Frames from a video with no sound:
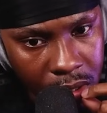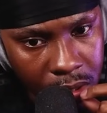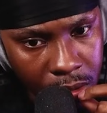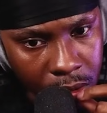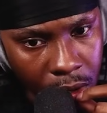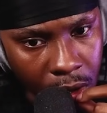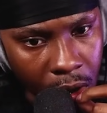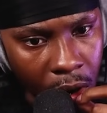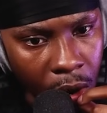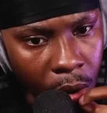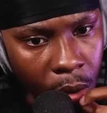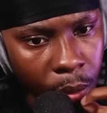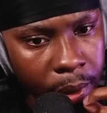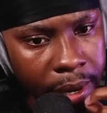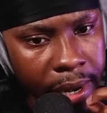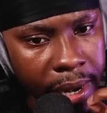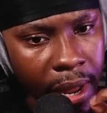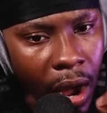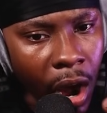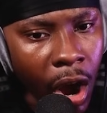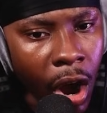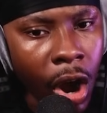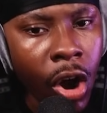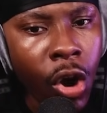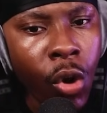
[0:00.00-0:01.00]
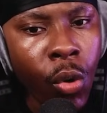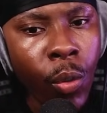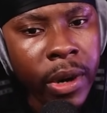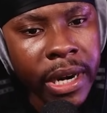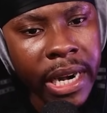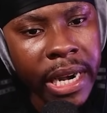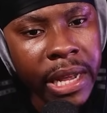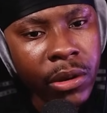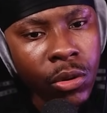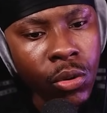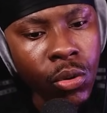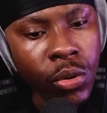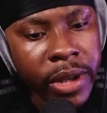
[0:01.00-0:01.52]
When they
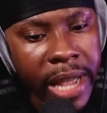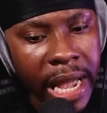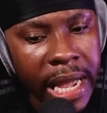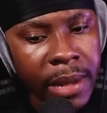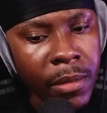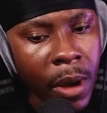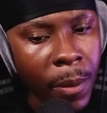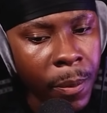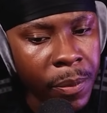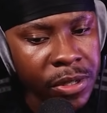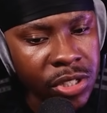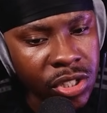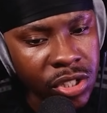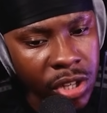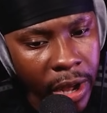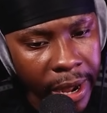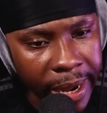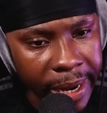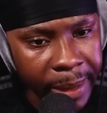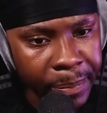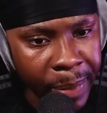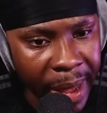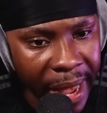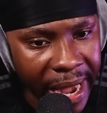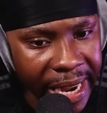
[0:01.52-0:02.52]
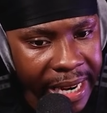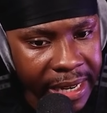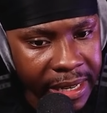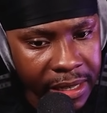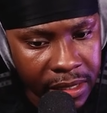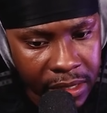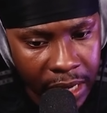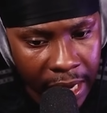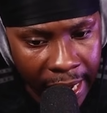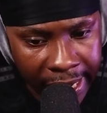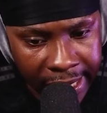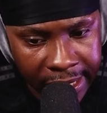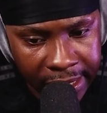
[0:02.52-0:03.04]
all came up and started banging
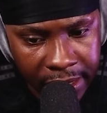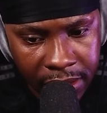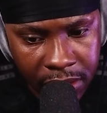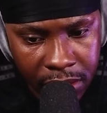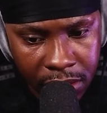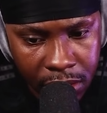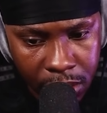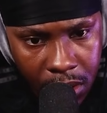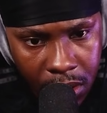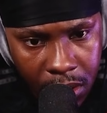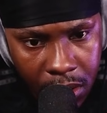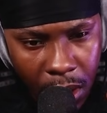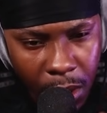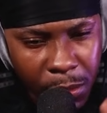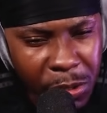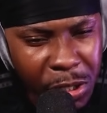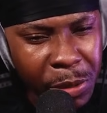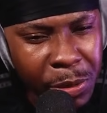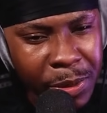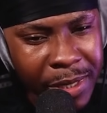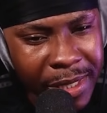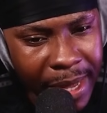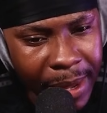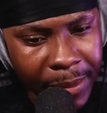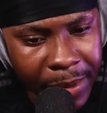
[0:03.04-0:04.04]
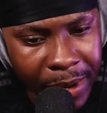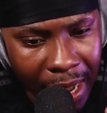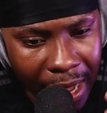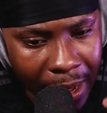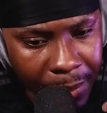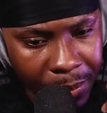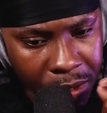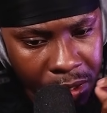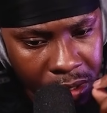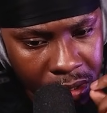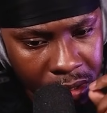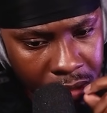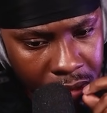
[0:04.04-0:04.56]
and... Oh, she was there when that
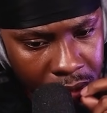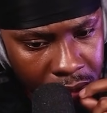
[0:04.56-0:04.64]
happened.